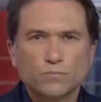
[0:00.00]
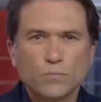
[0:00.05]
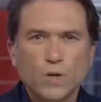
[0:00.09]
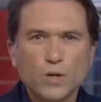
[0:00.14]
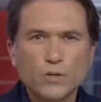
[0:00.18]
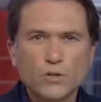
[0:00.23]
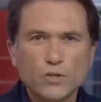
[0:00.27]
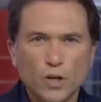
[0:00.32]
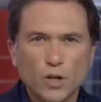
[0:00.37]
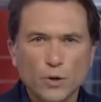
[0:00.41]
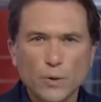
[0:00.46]

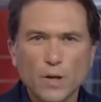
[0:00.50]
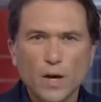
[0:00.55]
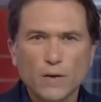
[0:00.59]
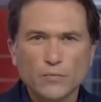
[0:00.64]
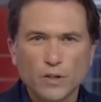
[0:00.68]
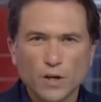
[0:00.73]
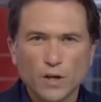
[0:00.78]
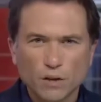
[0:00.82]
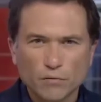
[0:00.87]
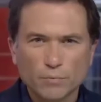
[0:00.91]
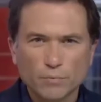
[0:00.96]
And so we have
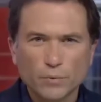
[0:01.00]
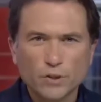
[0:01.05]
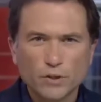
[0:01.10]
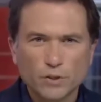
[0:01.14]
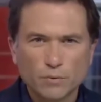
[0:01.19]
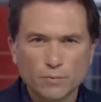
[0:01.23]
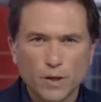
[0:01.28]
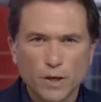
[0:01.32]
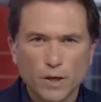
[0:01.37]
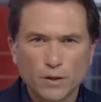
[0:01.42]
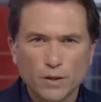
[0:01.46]
a government
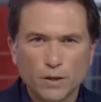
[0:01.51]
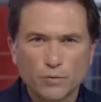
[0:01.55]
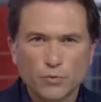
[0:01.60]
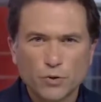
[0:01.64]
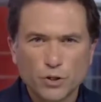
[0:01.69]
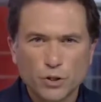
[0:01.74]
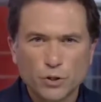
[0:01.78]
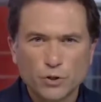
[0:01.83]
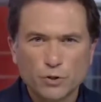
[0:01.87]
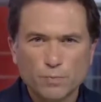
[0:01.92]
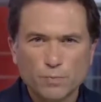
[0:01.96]
demanding
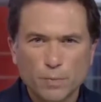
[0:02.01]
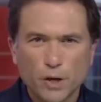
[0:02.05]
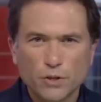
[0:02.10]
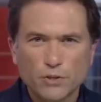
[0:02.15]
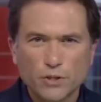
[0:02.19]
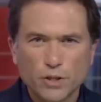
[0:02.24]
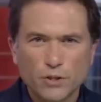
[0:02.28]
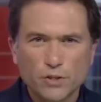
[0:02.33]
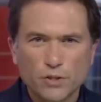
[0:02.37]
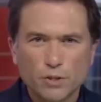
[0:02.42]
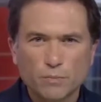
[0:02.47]
reduced
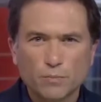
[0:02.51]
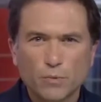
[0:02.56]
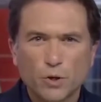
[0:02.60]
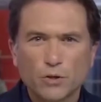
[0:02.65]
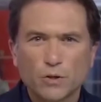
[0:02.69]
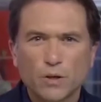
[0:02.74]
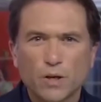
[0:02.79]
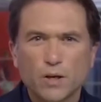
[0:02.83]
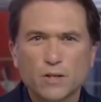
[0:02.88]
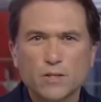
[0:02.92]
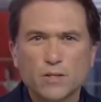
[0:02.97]
budgets and
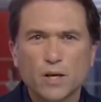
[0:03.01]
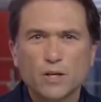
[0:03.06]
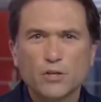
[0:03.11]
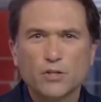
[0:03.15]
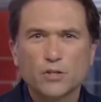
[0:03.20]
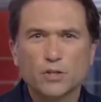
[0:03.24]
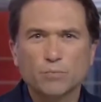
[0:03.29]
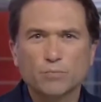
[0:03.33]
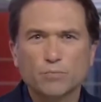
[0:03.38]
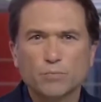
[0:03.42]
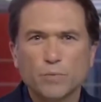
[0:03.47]

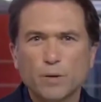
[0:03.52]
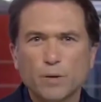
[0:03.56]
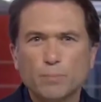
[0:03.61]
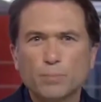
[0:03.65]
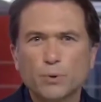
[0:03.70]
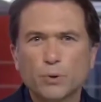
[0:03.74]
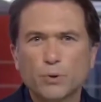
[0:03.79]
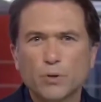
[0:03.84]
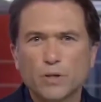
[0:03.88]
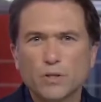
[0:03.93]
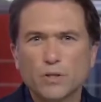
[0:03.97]
modernisation,
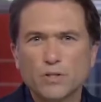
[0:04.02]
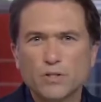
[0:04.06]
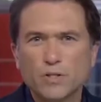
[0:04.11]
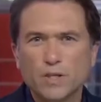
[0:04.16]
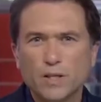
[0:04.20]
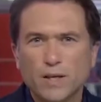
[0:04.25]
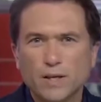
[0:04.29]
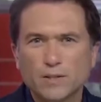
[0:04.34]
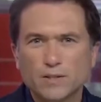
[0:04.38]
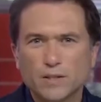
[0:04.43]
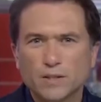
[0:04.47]
employers
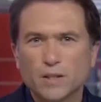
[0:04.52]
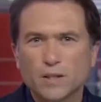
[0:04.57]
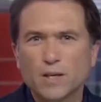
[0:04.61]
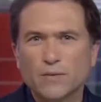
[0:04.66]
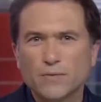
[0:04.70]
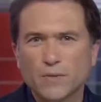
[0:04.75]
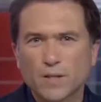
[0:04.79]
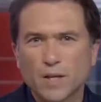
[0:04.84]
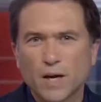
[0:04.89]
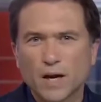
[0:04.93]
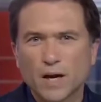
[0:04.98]
seeking to
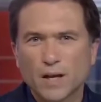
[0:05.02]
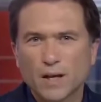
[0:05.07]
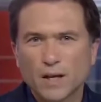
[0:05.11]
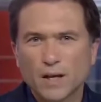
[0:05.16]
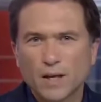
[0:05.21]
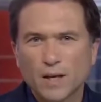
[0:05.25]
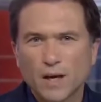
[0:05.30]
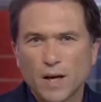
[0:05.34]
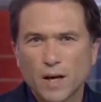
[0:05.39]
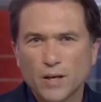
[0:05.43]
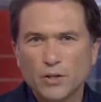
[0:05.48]
deliver that,
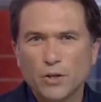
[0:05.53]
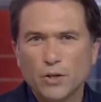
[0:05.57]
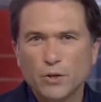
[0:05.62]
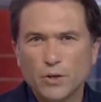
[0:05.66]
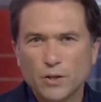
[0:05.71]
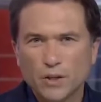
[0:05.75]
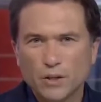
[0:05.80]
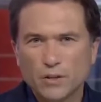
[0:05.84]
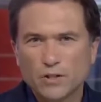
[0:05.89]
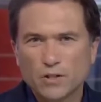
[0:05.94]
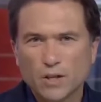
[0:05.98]
and
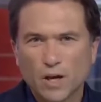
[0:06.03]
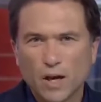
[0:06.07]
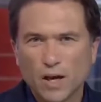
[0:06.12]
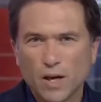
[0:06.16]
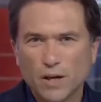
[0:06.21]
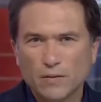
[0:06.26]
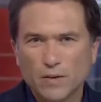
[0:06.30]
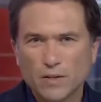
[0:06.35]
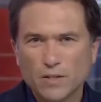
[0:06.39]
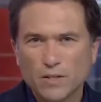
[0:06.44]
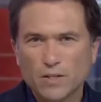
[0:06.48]
unions
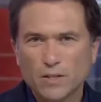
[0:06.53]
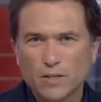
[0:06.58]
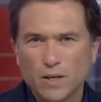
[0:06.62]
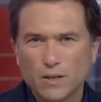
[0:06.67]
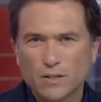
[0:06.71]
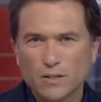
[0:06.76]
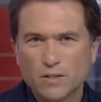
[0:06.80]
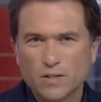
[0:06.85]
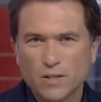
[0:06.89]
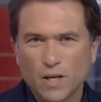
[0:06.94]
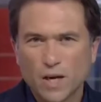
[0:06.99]
saying this is
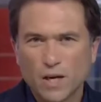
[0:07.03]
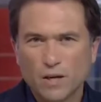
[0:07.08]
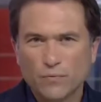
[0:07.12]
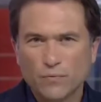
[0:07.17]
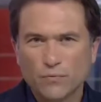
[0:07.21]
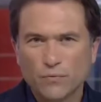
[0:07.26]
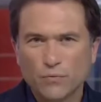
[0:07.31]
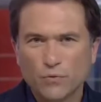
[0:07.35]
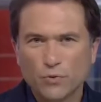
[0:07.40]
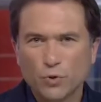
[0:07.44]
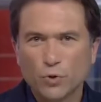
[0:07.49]
neither
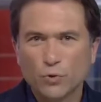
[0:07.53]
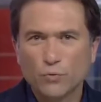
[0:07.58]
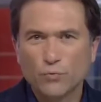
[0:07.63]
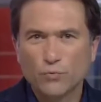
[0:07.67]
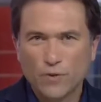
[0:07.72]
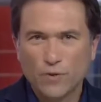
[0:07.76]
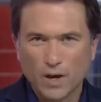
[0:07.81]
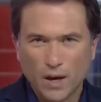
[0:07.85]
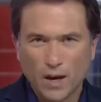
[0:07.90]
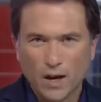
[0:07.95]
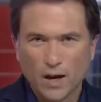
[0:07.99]
safe nor
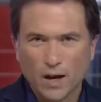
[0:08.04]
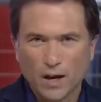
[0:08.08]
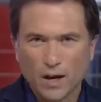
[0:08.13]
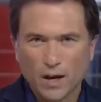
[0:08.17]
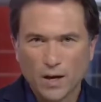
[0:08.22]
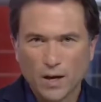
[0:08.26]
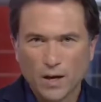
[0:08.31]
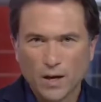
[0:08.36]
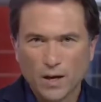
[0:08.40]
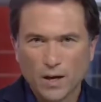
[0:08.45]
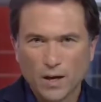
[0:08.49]
fair.
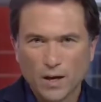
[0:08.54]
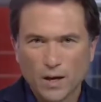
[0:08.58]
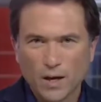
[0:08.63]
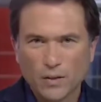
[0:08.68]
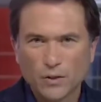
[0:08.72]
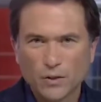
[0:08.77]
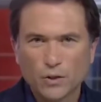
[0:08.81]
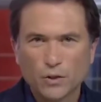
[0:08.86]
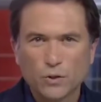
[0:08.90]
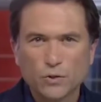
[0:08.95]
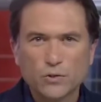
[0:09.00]
And
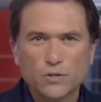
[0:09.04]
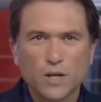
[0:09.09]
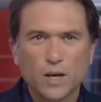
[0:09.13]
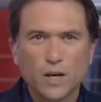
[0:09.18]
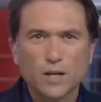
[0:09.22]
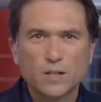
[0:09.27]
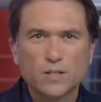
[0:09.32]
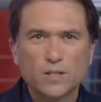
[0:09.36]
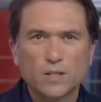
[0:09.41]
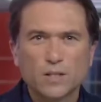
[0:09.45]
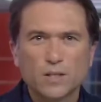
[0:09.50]
the
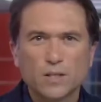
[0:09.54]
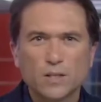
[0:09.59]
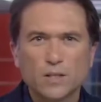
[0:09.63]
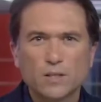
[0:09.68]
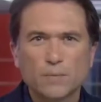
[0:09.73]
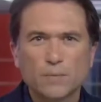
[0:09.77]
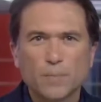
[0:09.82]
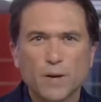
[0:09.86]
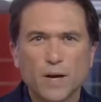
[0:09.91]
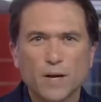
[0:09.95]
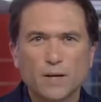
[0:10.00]
context is
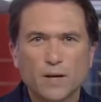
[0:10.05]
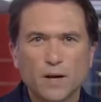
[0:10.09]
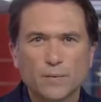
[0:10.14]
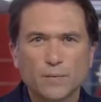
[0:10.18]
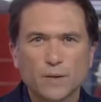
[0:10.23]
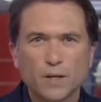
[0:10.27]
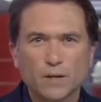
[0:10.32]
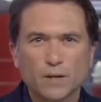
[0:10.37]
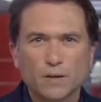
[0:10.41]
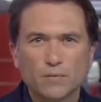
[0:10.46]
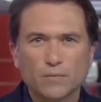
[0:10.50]
the
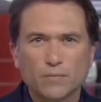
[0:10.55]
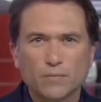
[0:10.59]
pandemic.